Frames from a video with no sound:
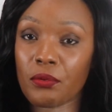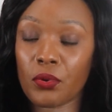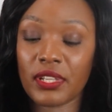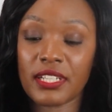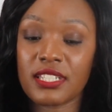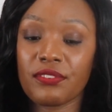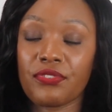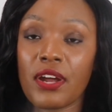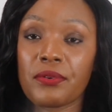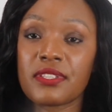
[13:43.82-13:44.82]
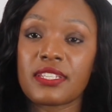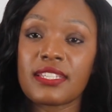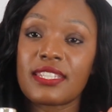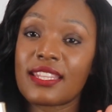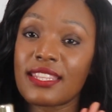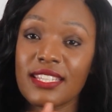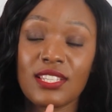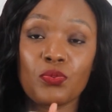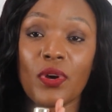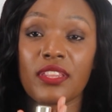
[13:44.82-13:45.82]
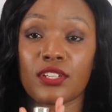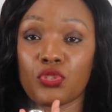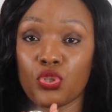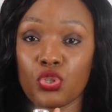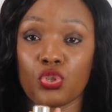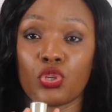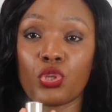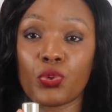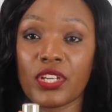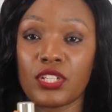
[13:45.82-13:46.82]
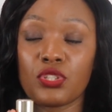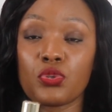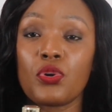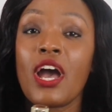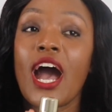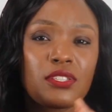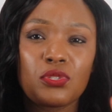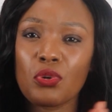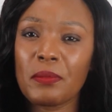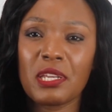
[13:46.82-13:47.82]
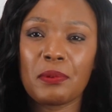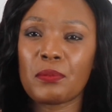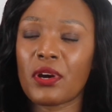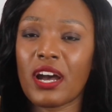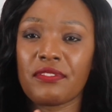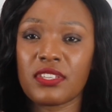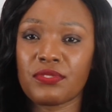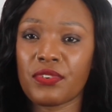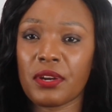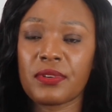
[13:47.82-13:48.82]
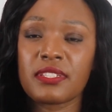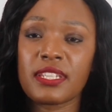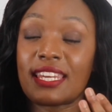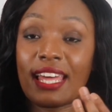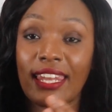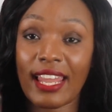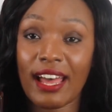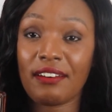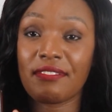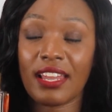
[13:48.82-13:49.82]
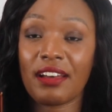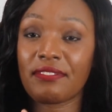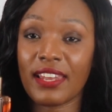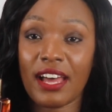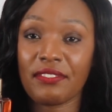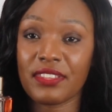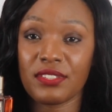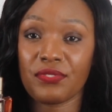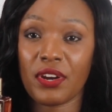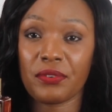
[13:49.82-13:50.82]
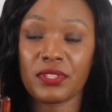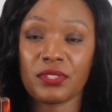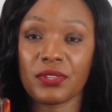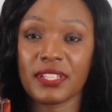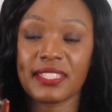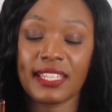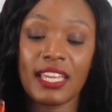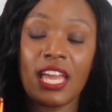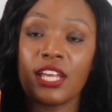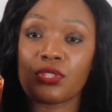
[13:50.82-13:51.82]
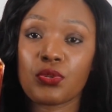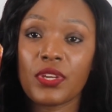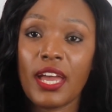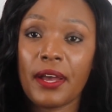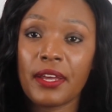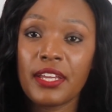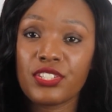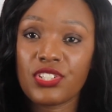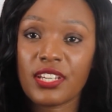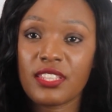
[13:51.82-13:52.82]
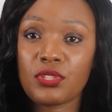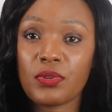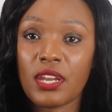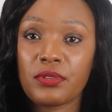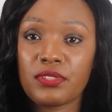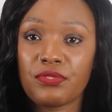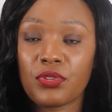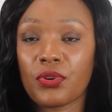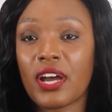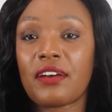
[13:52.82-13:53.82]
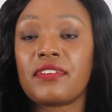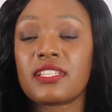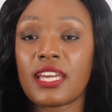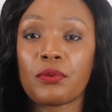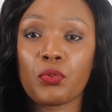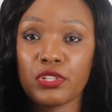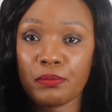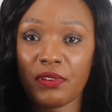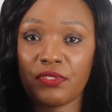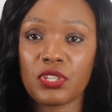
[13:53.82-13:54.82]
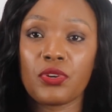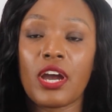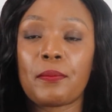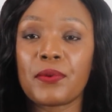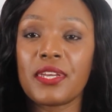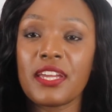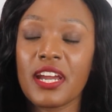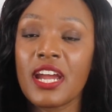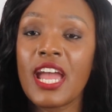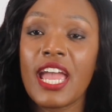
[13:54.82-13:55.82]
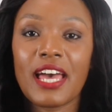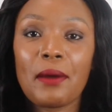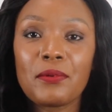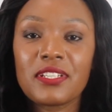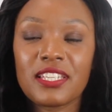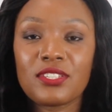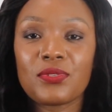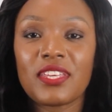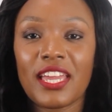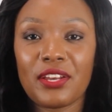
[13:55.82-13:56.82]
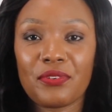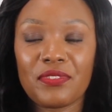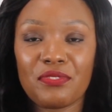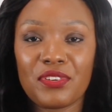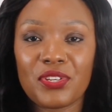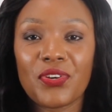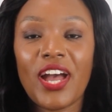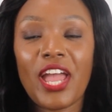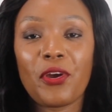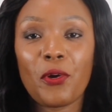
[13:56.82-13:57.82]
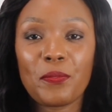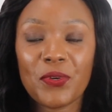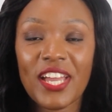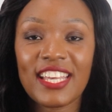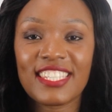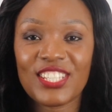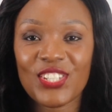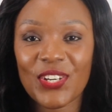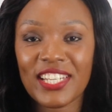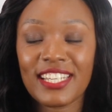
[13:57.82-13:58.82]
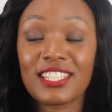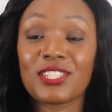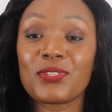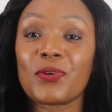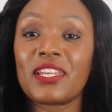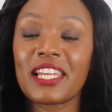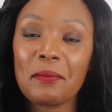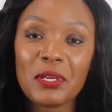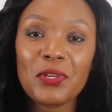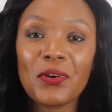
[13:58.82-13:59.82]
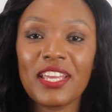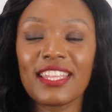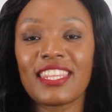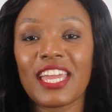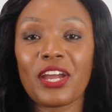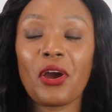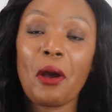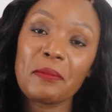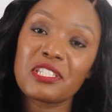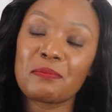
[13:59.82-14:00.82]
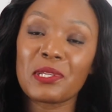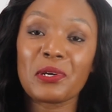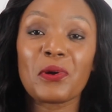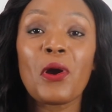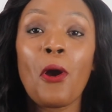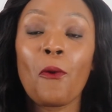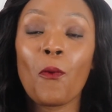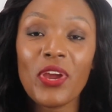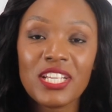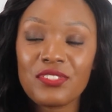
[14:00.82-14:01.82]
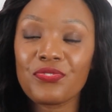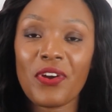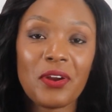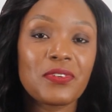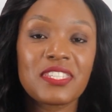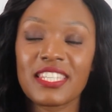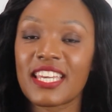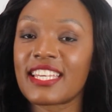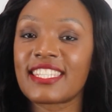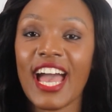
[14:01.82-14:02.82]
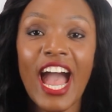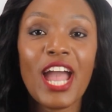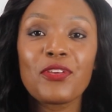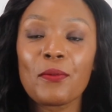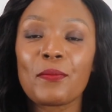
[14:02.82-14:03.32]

quality fragrances, then this is one that you should look into. So many people have this fragrance, and I love this fragrance, honestly. So yeah, check this one out if you don't have it, and watch my video up here. That brings us to the end of the video. I hope you guys enjoyed it. So let me know in the comments below which fragrances are your